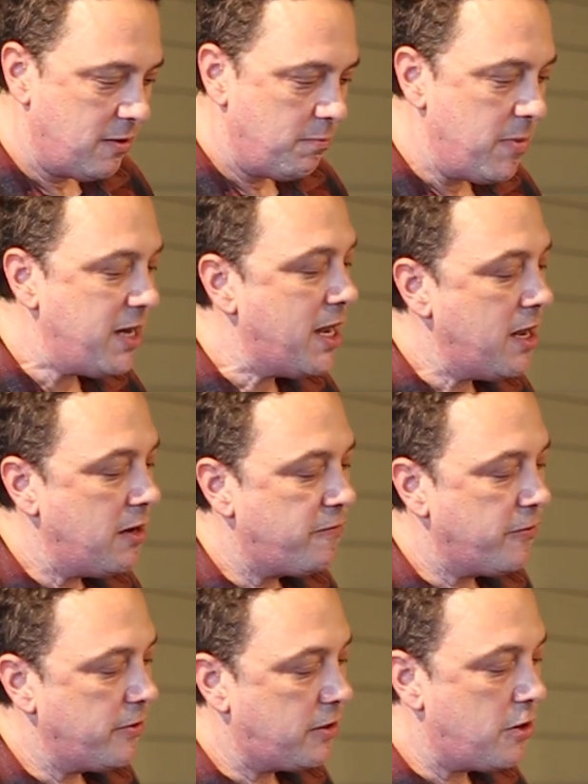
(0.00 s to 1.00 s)
making
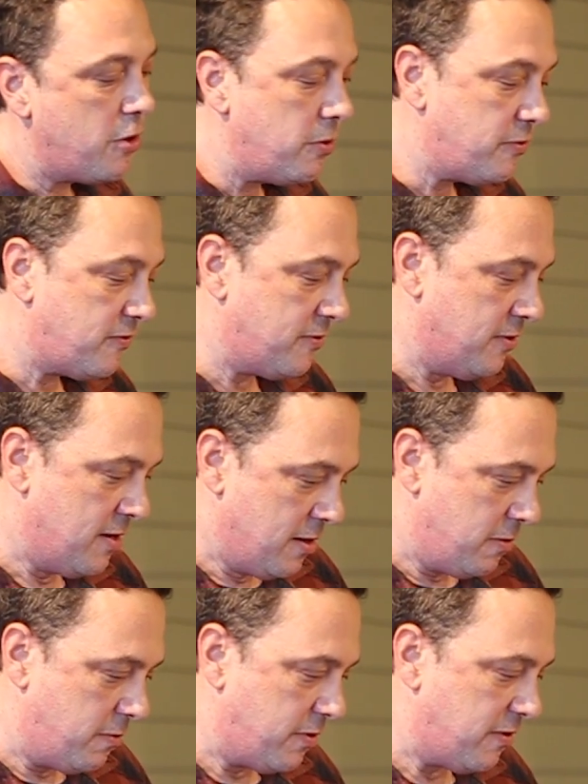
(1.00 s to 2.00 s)
for the coast
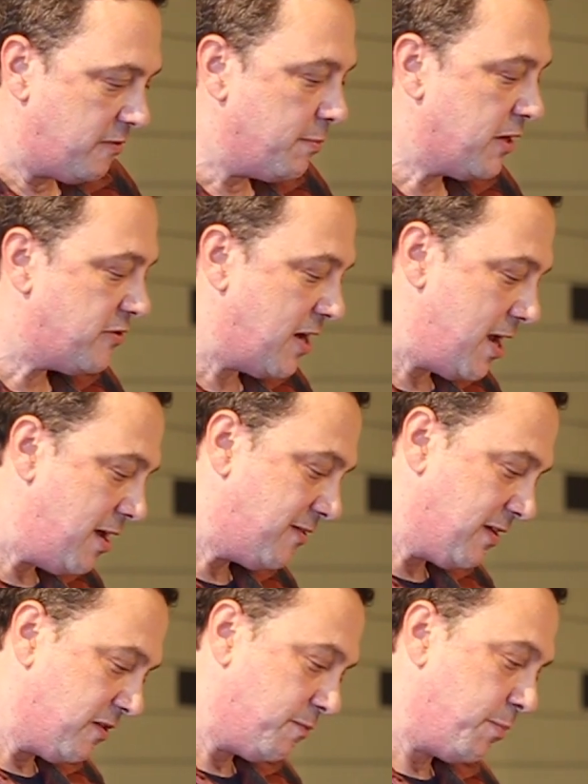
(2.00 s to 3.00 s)
with as much
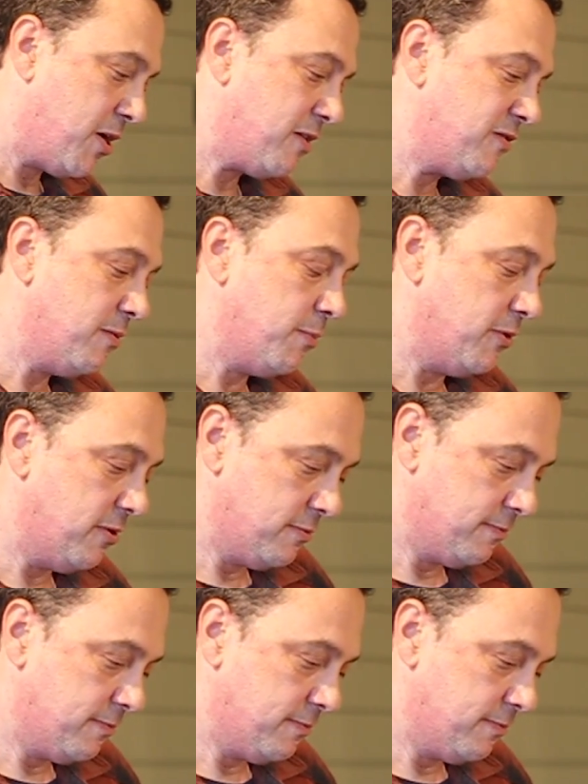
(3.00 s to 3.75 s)
haste as possible.